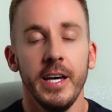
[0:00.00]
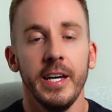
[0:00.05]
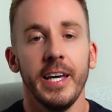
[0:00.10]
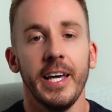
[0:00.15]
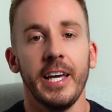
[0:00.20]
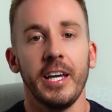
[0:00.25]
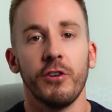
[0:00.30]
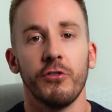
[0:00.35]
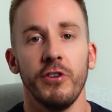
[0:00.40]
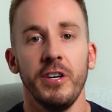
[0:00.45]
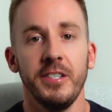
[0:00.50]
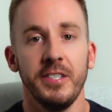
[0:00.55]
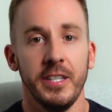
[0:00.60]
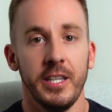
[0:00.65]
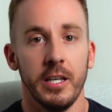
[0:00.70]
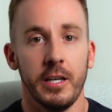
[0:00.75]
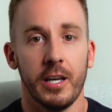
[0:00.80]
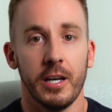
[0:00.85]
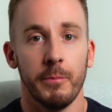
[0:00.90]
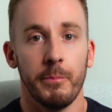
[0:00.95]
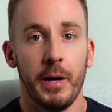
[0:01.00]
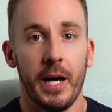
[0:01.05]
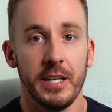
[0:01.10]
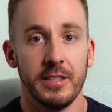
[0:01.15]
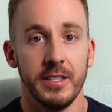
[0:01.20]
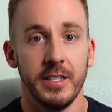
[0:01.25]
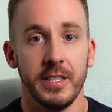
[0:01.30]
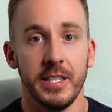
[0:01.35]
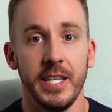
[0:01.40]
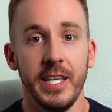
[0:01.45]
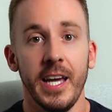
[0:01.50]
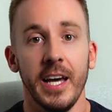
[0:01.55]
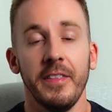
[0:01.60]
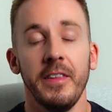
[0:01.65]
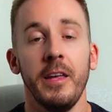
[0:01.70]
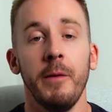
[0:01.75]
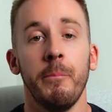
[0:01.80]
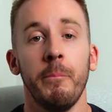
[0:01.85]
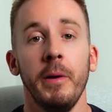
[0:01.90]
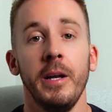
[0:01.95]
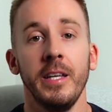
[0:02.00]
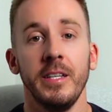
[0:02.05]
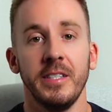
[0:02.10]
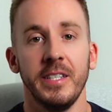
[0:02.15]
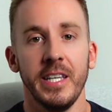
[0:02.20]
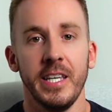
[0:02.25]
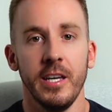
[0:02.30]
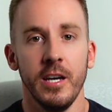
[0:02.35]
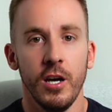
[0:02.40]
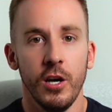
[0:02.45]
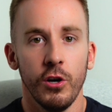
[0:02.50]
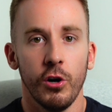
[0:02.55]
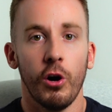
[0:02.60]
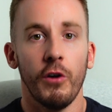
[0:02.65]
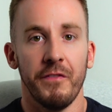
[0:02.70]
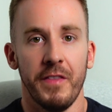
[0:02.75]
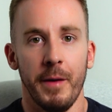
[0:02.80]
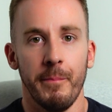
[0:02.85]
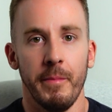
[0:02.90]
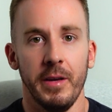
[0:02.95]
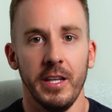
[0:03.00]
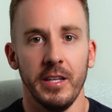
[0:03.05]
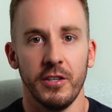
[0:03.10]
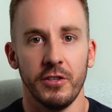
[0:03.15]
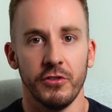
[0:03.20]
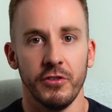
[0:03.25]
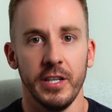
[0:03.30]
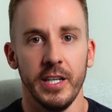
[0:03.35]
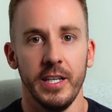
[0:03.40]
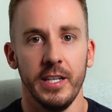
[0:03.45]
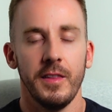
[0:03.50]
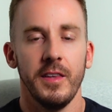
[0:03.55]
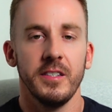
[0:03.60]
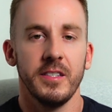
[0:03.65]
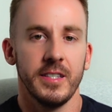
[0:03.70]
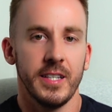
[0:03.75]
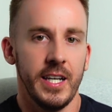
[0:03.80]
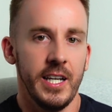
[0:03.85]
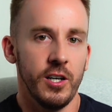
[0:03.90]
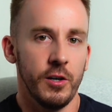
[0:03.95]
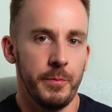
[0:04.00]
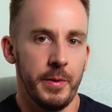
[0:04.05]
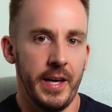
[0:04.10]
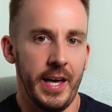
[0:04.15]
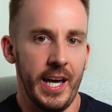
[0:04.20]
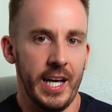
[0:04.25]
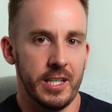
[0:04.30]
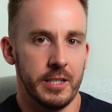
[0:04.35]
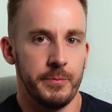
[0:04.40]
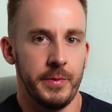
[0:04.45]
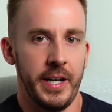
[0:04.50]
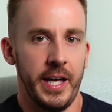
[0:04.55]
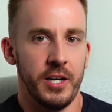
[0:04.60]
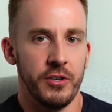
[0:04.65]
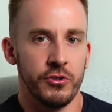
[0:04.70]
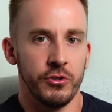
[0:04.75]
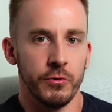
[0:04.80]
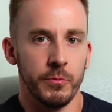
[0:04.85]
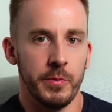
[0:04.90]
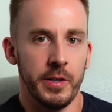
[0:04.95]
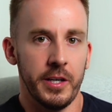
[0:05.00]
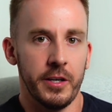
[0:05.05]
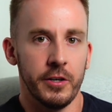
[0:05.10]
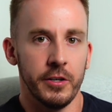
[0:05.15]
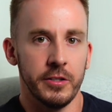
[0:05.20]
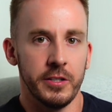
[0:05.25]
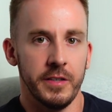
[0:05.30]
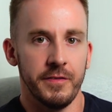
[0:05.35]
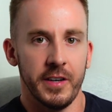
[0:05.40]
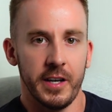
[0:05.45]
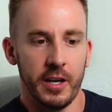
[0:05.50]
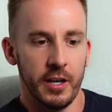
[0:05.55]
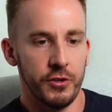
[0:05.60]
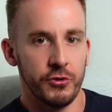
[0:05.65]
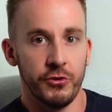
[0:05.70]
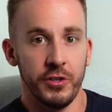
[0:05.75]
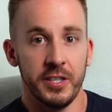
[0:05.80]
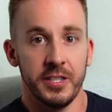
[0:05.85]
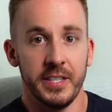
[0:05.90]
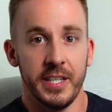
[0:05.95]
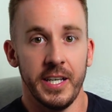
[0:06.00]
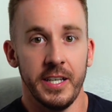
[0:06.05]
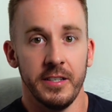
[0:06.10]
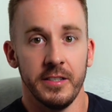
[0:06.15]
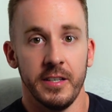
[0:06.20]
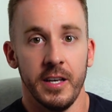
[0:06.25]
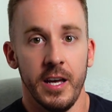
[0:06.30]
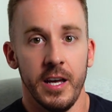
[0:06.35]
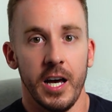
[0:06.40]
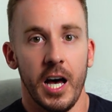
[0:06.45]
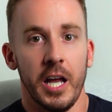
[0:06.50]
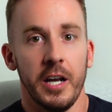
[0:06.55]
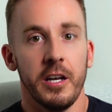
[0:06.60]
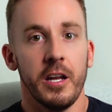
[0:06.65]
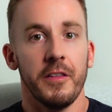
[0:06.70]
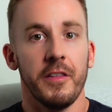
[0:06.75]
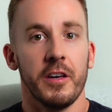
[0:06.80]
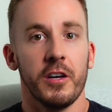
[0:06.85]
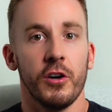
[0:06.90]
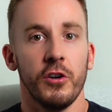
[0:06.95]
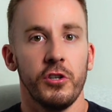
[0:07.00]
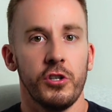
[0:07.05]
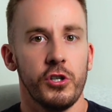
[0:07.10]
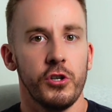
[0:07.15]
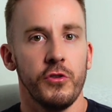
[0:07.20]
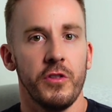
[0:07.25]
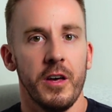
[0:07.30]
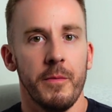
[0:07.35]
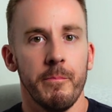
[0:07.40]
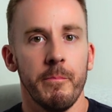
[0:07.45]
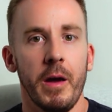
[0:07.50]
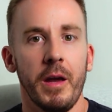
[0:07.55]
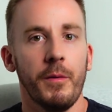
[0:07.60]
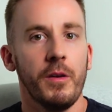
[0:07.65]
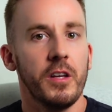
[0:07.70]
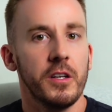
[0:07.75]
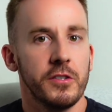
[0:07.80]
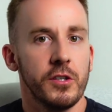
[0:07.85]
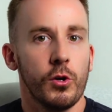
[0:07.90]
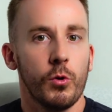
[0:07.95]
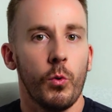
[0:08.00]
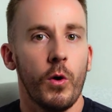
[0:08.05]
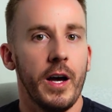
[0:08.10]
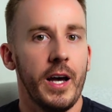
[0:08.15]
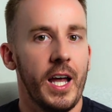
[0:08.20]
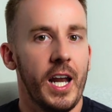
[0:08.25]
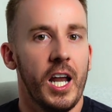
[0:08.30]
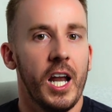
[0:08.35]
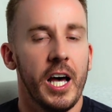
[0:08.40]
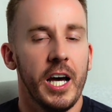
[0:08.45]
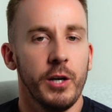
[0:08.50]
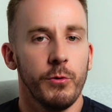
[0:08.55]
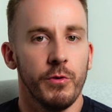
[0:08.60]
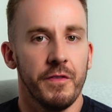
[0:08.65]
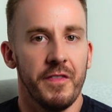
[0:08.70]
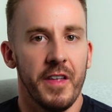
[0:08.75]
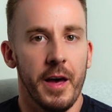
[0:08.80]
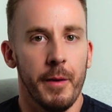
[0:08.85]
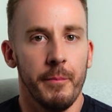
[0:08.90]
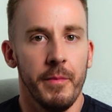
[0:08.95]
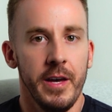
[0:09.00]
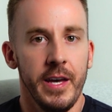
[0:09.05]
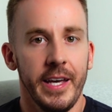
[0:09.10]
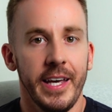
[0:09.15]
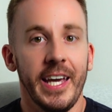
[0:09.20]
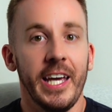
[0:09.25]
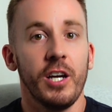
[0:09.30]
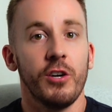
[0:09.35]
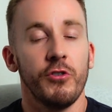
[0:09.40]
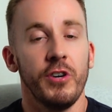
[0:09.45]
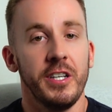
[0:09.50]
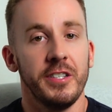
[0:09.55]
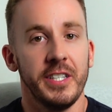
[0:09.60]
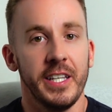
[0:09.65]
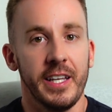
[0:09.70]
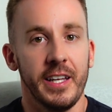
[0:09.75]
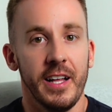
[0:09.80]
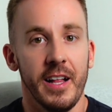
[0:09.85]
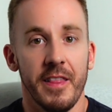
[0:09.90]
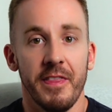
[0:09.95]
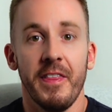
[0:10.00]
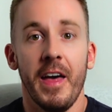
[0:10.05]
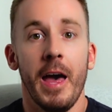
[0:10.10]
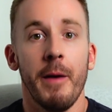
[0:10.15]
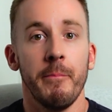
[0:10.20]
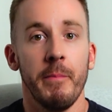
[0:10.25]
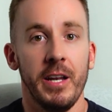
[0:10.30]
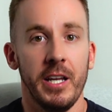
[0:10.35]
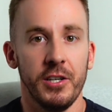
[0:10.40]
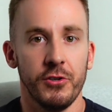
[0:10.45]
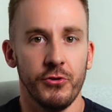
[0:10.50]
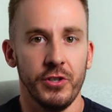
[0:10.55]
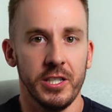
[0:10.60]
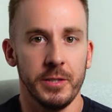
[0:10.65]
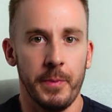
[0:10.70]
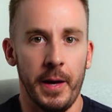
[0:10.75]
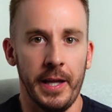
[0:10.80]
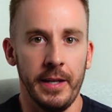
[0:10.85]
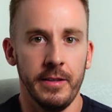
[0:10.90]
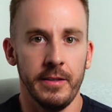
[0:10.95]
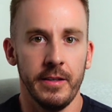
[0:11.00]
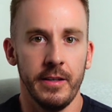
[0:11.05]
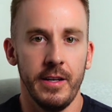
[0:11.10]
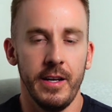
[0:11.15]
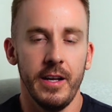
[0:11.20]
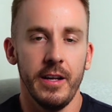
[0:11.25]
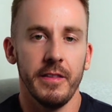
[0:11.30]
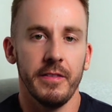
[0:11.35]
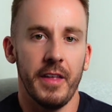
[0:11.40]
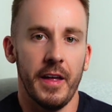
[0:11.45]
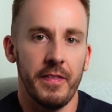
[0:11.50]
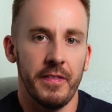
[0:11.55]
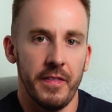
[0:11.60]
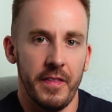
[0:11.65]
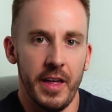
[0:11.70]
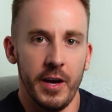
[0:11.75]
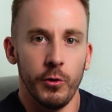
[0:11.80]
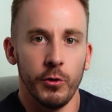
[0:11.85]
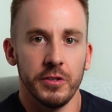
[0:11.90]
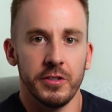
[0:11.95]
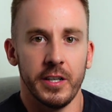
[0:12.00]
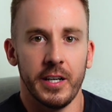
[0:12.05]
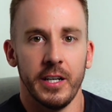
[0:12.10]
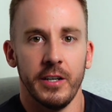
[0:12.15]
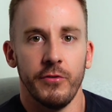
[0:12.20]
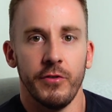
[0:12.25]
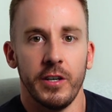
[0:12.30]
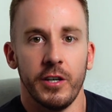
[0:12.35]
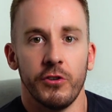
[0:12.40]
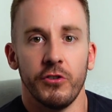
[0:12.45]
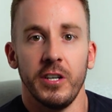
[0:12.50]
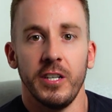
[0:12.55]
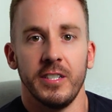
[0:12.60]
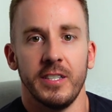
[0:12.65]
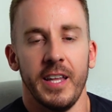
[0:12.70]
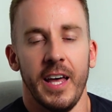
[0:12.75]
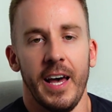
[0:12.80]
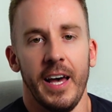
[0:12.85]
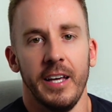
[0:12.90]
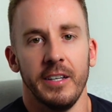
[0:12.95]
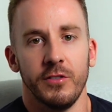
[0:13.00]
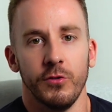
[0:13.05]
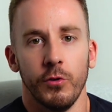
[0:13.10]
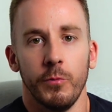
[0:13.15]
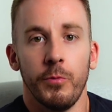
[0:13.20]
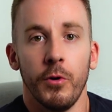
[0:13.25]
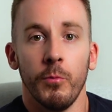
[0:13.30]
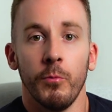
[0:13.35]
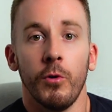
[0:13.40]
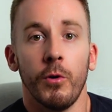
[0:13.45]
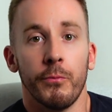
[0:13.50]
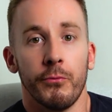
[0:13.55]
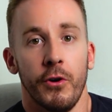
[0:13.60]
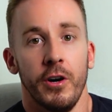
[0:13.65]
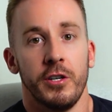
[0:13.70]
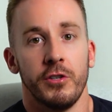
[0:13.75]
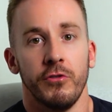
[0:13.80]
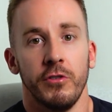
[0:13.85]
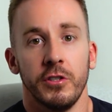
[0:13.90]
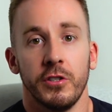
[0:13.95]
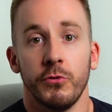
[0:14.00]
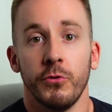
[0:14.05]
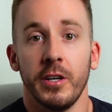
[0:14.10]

increasing the capacity and the ability of their military. And this is a little bit exponential because if a country sees another country that maybe doesn't quite align with them increasing their military spend, then they're also going to increase theirs or put more pressure on to